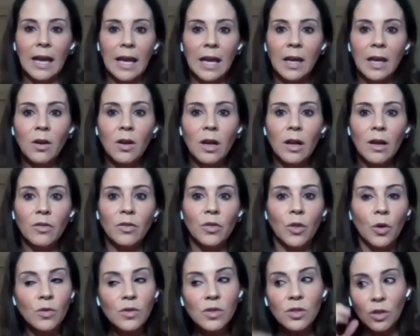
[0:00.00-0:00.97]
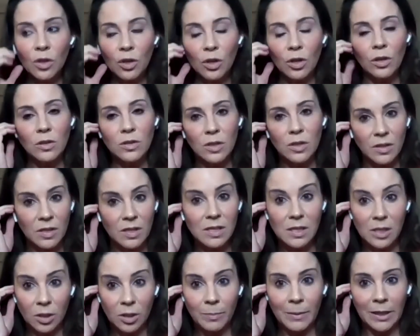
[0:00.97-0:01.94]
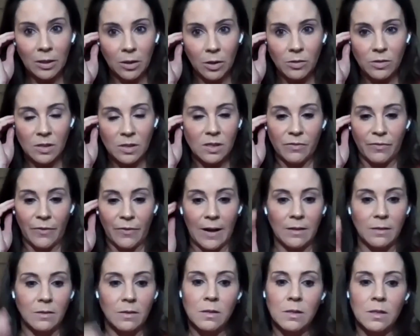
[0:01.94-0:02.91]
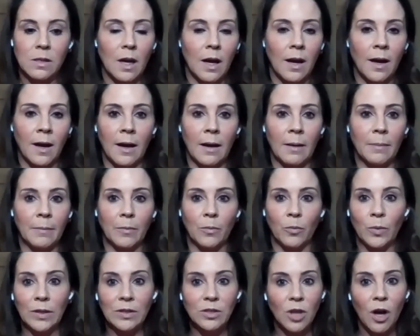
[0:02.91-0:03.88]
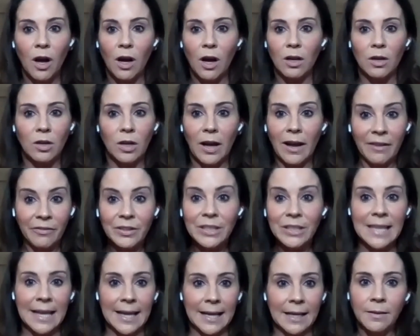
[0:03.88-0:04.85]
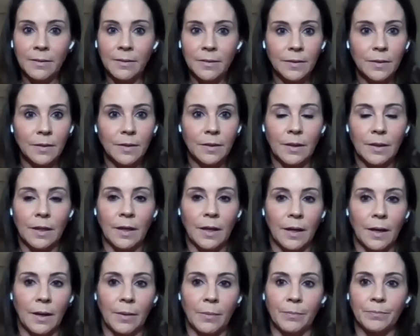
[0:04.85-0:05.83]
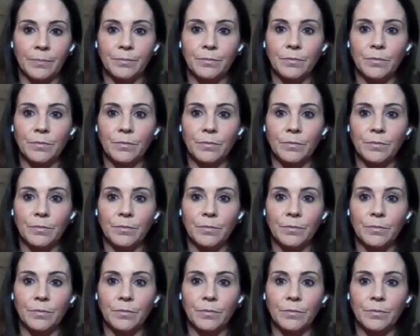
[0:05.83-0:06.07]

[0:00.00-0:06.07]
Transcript: it. Those girls are still my closest friends. We talk every day. I'm